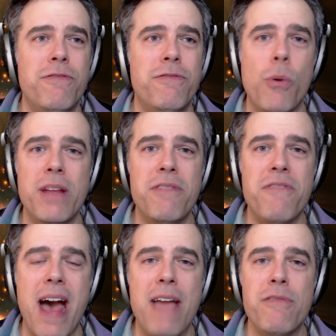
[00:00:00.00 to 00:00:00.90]

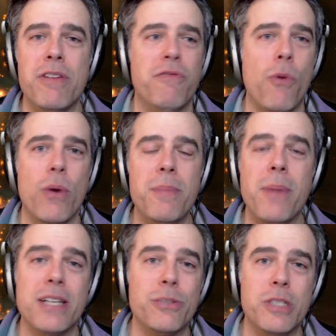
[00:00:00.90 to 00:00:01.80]
$45 and
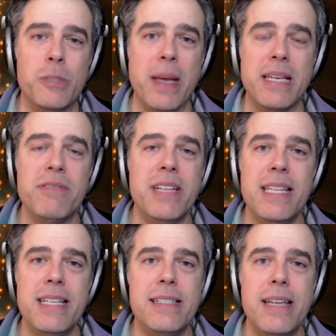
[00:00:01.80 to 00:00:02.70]
$40 respectively
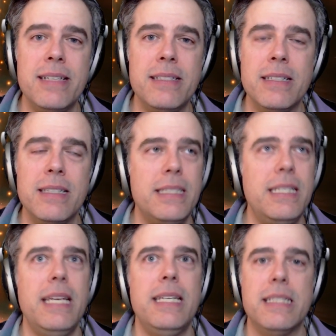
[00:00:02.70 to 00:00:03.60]
these days.
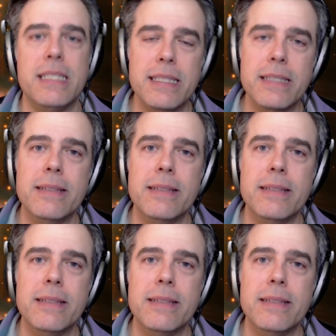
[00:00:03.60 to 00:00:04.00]
Yikes.